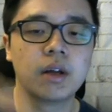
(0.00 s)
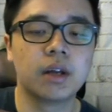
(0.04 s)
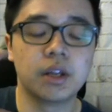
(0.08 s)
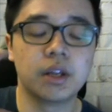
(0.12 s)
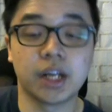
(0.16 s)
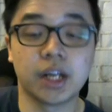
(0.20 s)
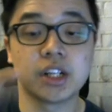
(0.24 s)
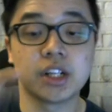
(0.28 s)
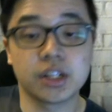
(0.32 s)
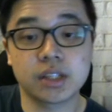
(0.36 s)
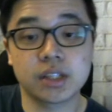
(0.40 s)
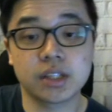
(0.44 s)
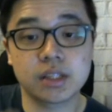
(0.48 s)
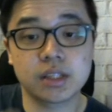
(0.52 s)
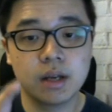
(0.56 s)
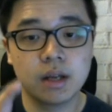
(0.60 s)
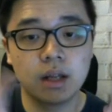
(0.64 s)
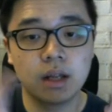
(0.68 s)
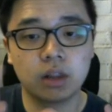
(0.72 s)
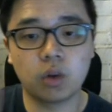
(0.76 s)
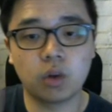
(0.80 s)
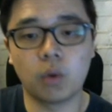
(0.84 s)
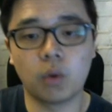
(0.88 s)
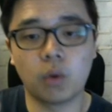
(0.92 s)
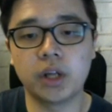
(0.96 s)
You can just
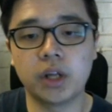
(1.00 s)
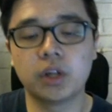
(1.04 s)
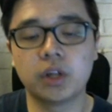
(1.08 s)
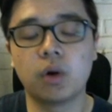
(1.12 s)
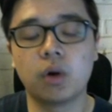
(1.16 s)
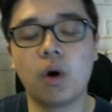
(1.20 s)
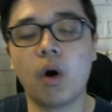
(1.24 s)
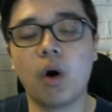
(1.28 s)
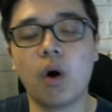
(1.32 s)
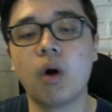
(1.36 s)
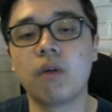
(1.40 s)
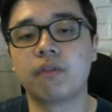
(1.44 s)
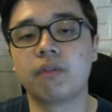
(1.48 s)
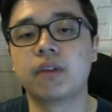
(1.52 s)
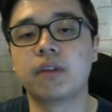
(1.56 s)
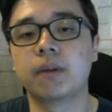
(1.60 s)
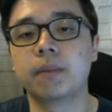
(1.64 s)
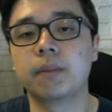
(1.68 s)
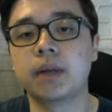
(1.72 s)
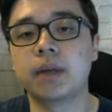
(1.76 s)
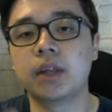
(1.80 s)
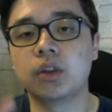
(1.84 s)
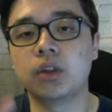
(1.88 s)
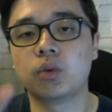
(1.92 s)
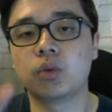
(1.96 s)
Tornado all of
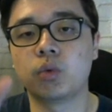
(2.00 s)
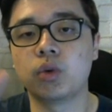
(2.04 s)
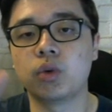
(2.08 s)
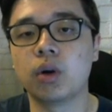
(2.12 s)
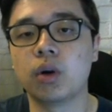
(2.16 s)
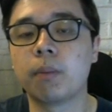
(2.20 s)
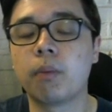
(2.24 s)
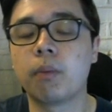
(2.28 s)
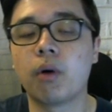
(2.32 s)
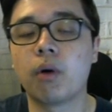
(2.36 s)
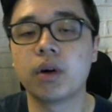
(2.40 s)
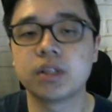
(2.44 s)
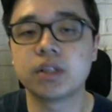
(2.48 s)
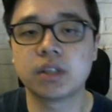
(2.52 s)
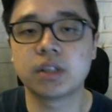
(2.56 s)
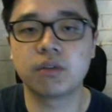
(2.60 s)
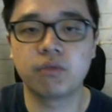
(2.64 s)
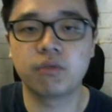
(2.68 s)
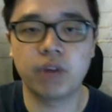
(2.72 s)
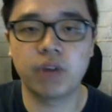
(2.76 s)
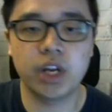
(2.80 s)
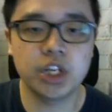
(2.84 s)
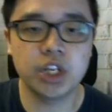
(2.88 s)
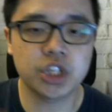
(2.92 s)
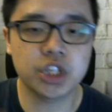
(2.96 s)
them into your
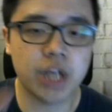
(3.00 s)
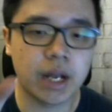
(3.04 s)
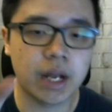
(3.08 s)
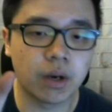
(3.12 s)
poison range.